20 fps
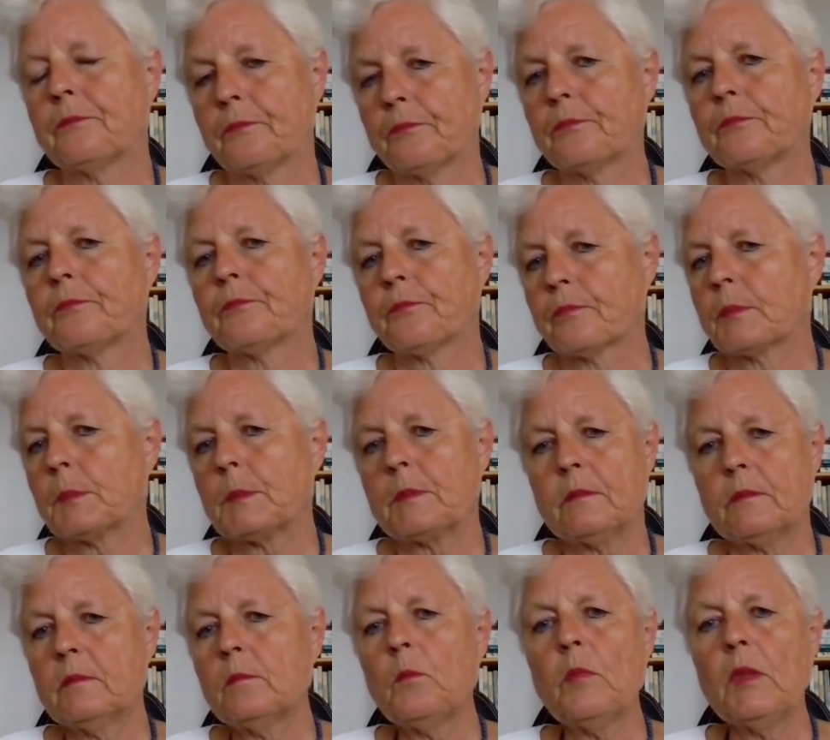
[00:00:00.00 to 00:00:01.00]
I'm not,
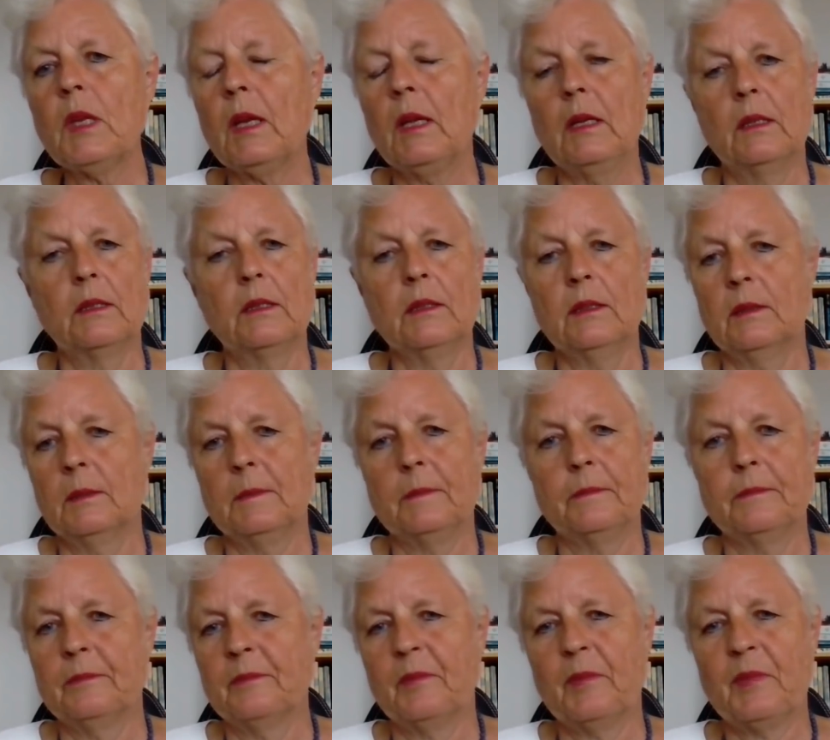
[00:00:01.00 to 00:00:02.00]
throw all that away.
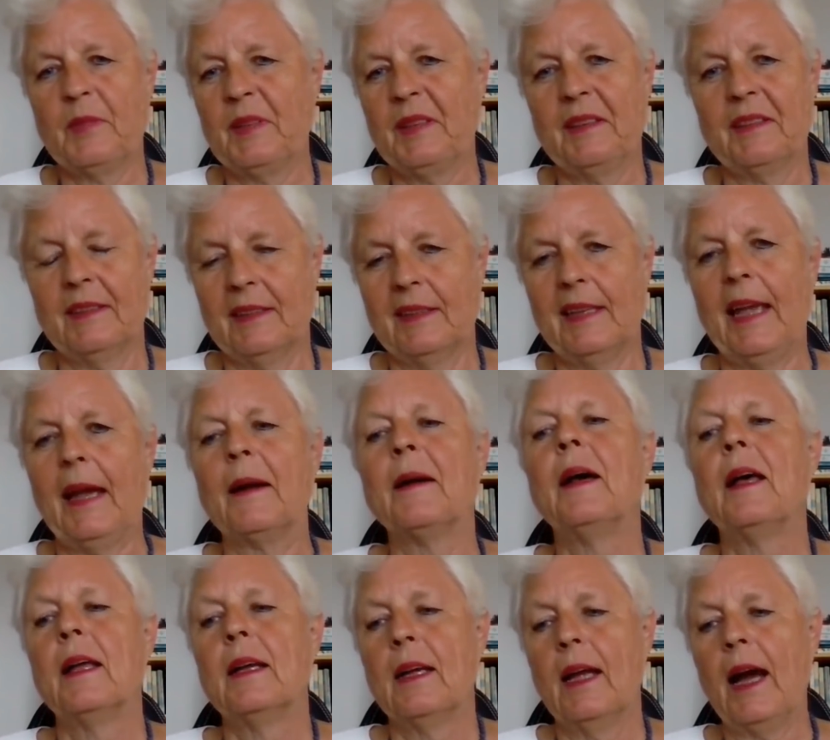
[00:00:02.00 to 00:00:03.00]
And then you
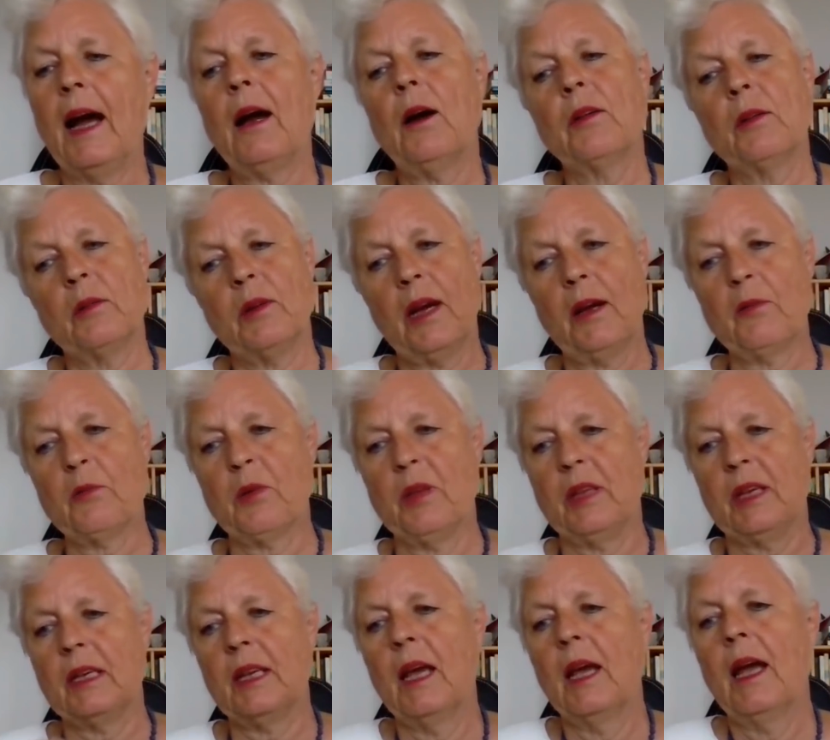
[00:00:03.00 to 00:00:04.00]
read Martinez's work,
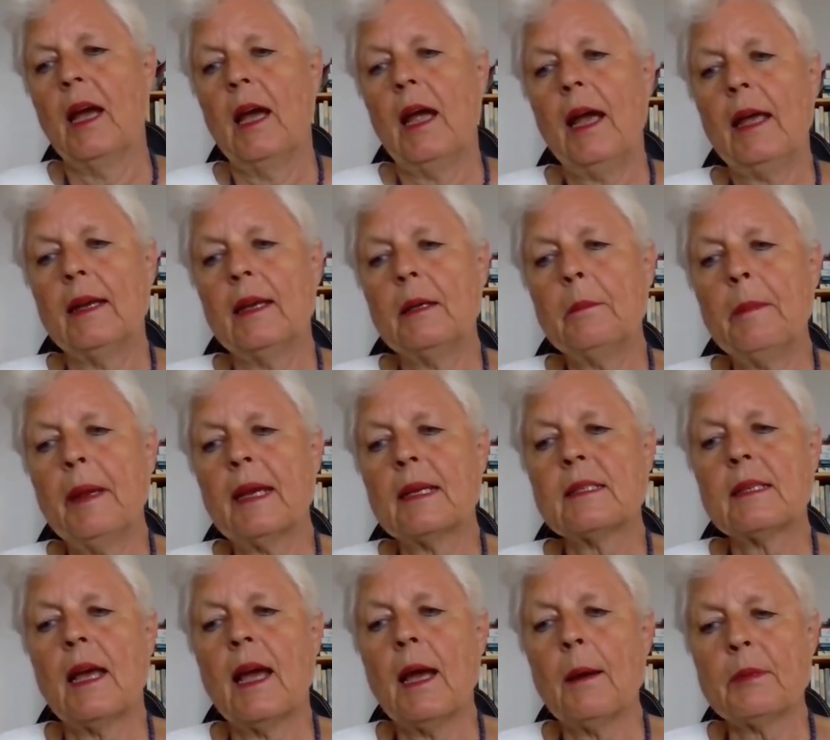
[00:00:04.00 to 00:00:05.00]
and then you read. It
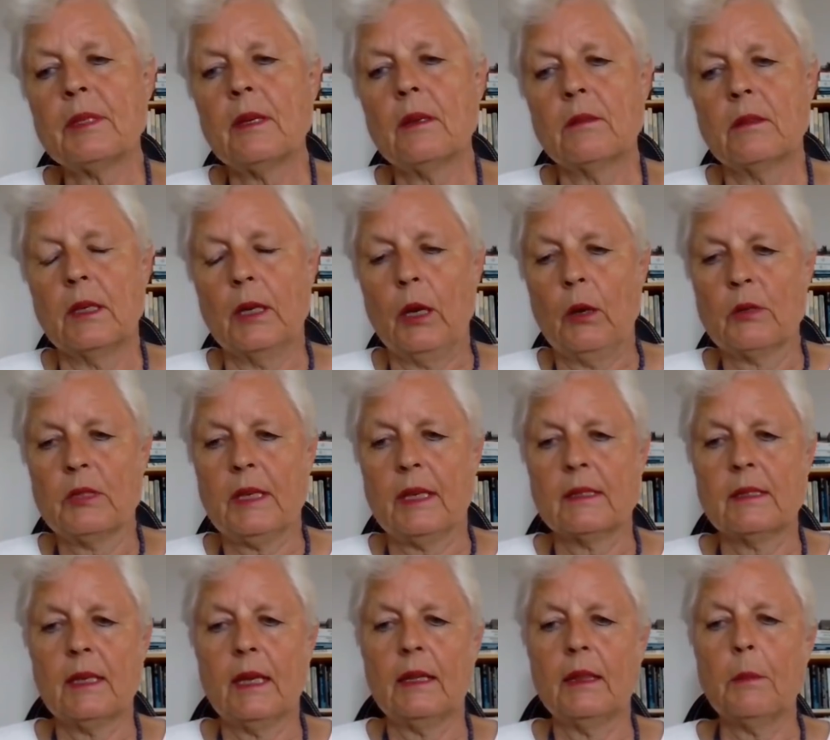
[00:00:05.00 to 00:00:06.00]
makes absolutely no
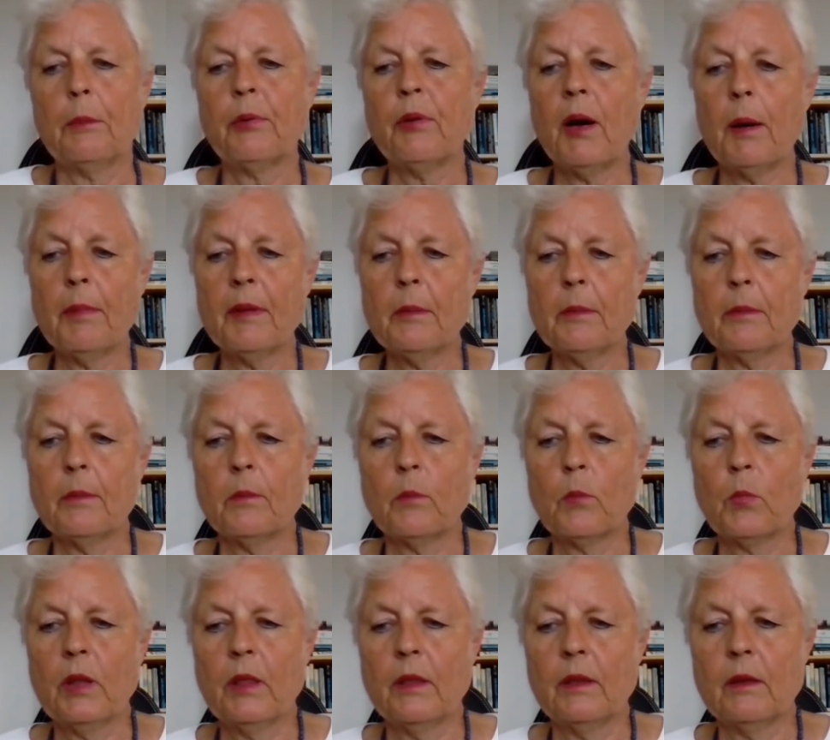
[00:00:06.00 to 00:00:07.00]
sense. And the problem
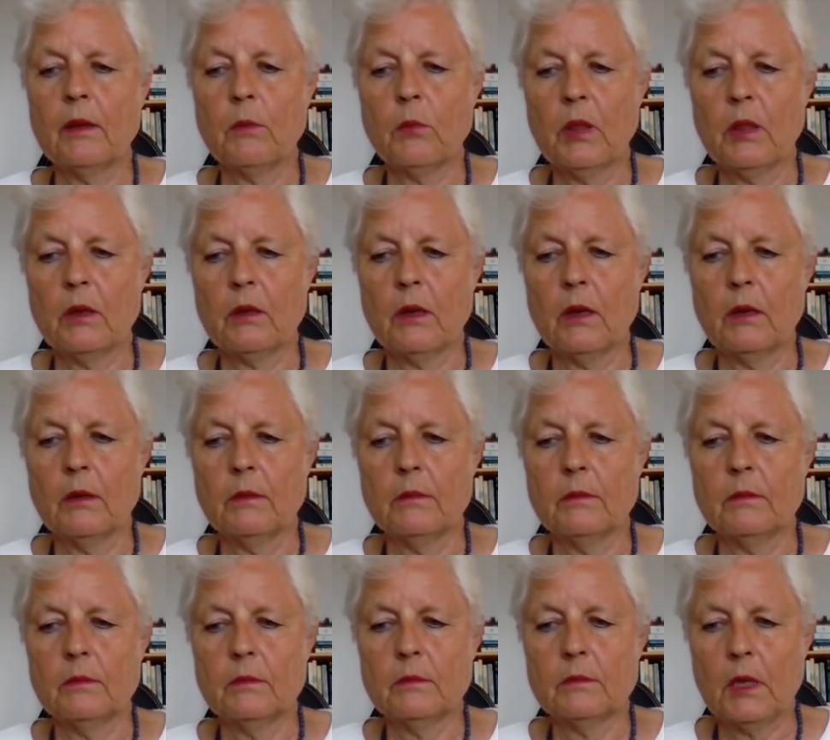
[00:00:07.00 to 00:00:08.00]
with
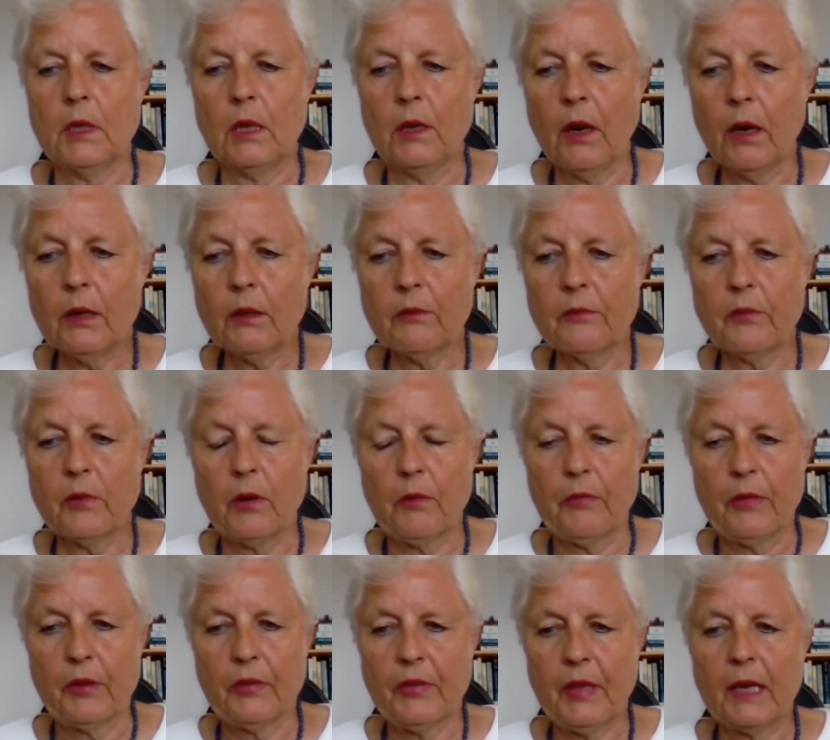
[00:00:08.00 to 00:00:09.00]
a lot
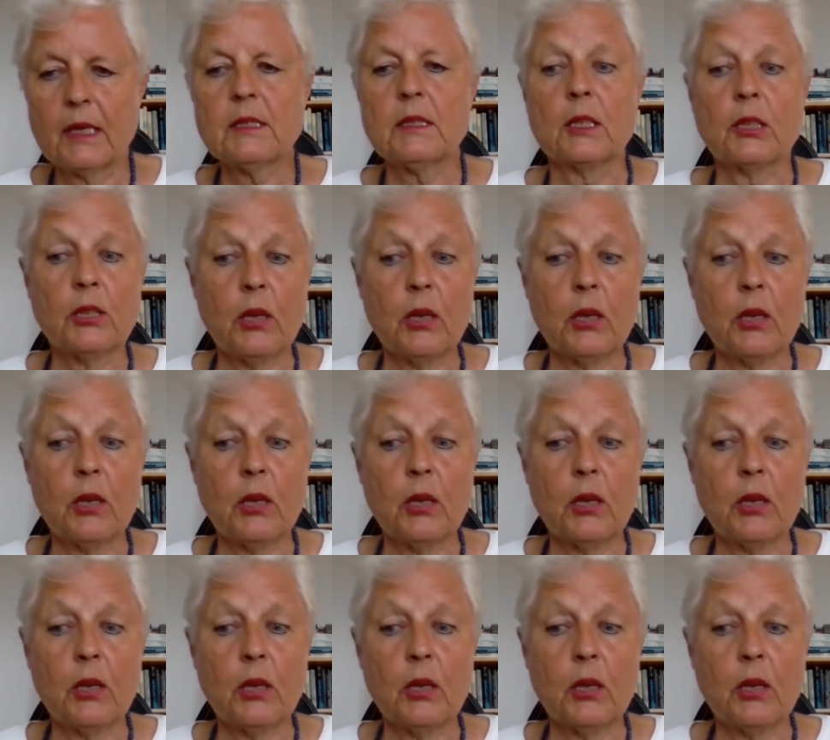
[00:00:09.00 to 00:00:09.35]
of the things,